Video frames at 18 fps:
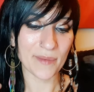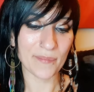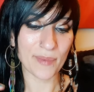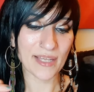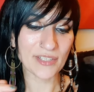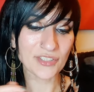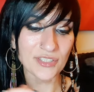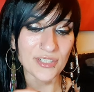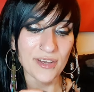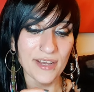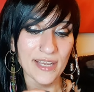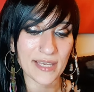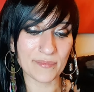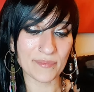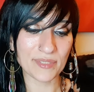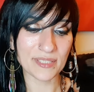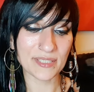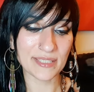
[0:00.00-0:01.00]
imagine I
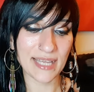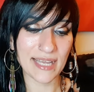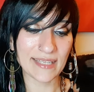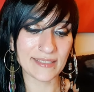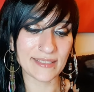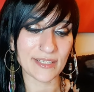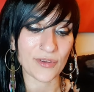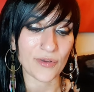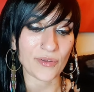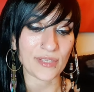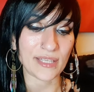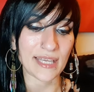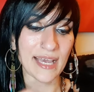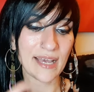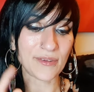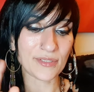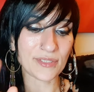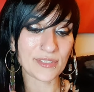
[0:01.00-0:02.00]
am standing on
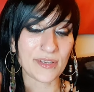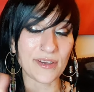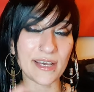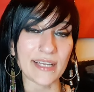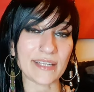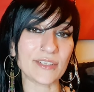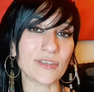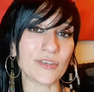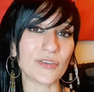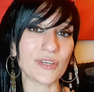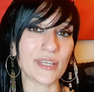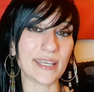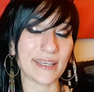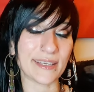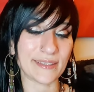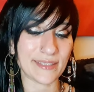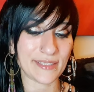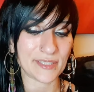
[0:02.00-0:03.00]
the outside
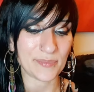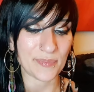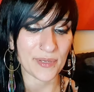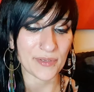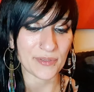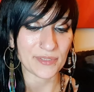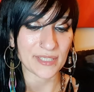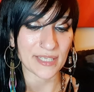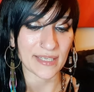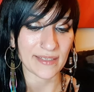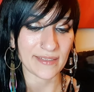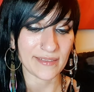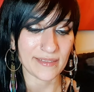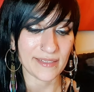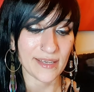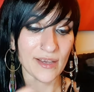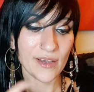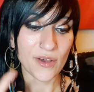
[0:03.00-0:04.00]
looking at this building,
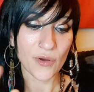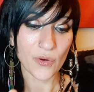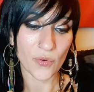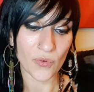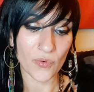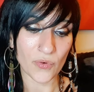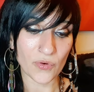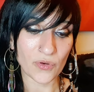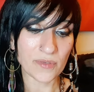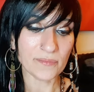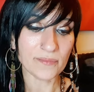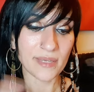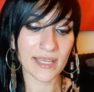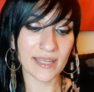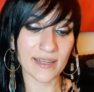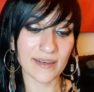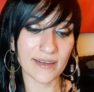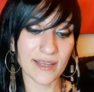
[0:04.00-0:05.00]
or
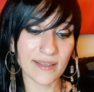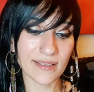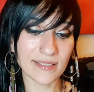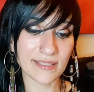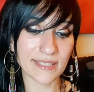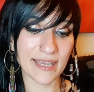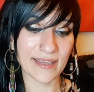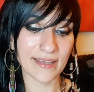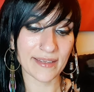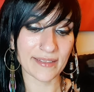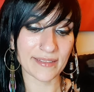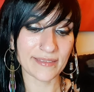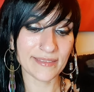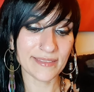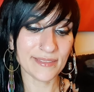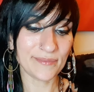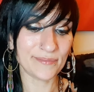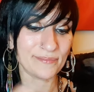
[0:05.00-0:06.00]
in another
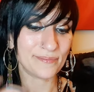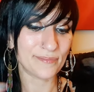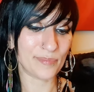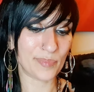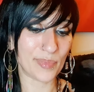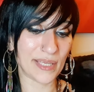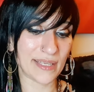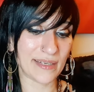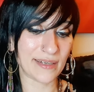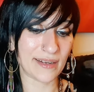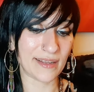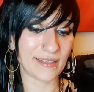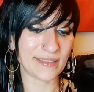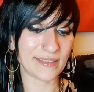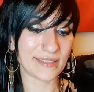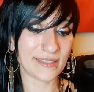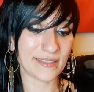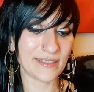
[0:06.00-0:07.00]
second, be in
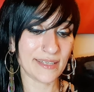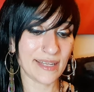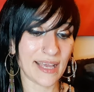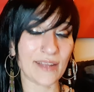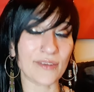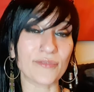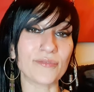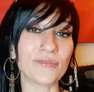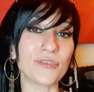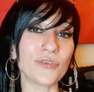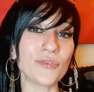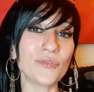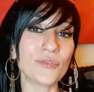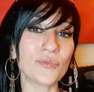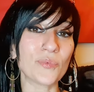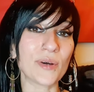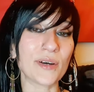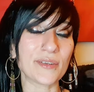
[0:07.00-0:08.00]
London and
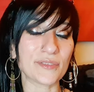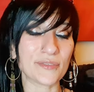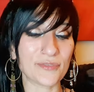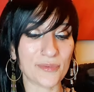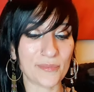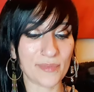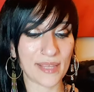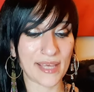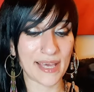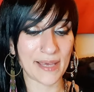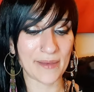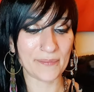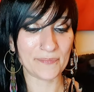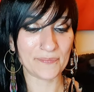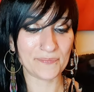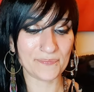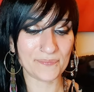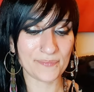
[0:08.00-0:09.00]
view the world from
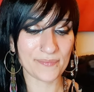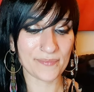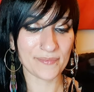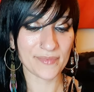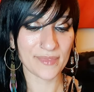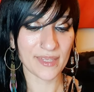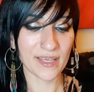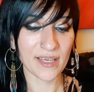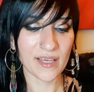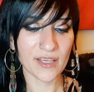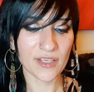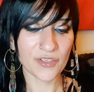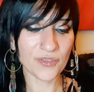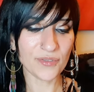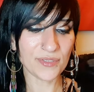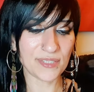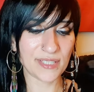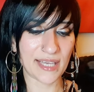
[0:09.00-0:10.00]
there.
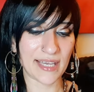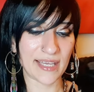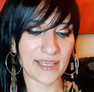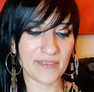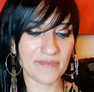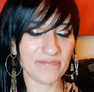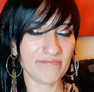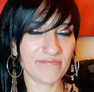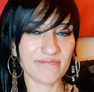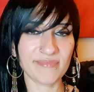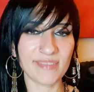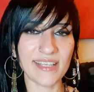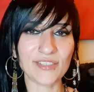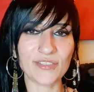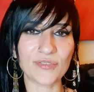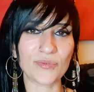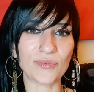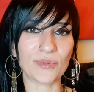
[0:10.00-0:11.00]
You say
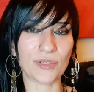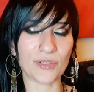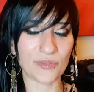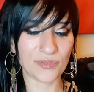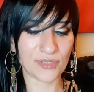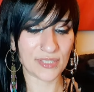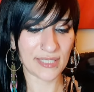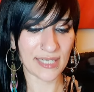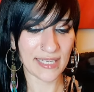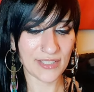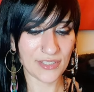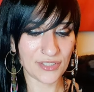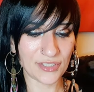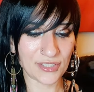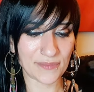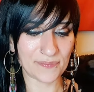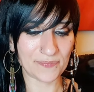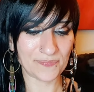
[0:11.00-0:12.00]
that's all
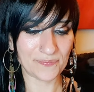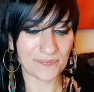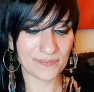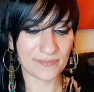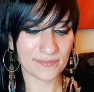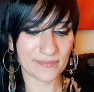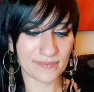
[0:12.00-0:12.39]
hallucination,